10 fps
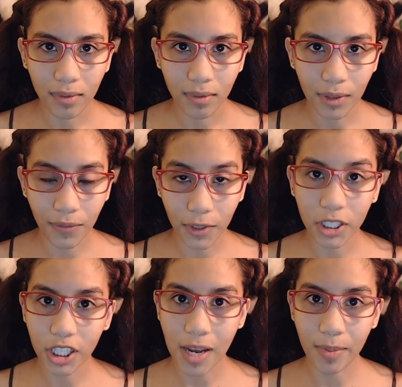the first
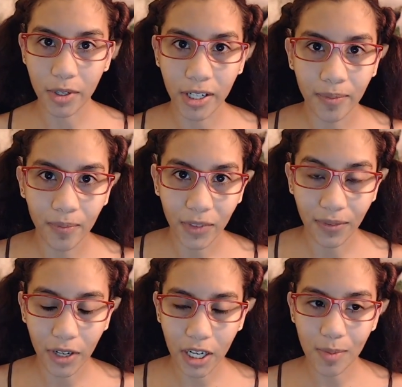chapter, the
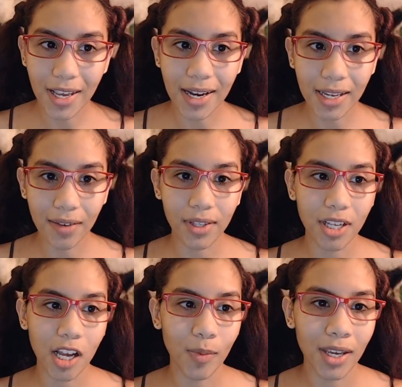very beginning of this
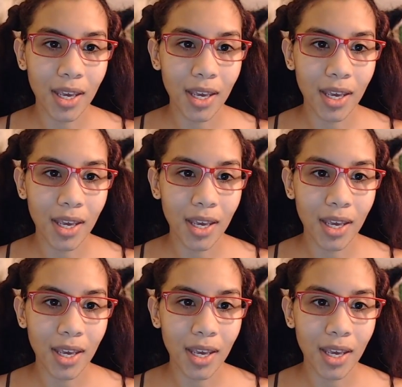comic,